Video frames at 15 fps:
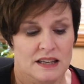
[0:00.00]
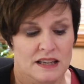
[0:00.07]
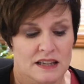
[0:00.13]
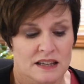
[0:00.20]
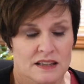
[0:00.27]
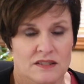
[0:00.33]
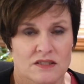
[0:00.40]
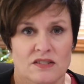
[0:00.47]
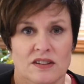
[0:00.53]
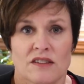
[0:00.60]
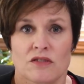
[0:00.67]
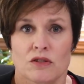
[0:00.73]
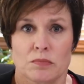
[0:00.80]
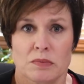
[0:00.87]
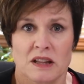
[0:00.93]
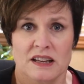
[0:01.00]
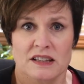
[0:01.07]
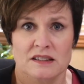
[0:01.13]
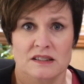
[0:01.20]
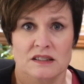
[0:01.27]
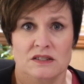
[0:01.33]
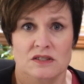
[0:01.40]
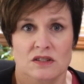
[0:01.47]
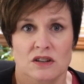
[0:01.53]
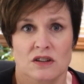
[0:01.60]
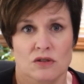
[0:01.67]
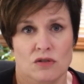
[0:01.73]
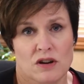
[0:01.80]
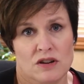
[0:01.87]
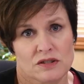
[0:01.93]
in several places
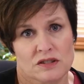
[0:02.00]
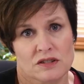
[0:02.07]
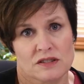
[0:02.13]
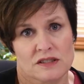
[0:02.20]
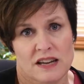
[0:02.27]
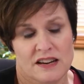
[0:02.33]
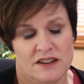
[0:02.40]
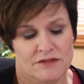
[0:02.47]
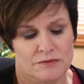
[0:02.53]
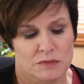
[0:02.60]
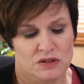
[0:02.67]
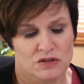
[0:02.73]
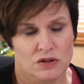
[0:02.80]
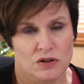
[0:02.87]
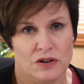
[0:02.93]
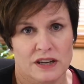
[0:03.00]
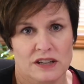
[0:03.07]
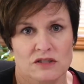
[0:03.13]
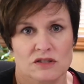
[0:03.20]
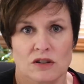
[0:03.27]
across the state of Missouri.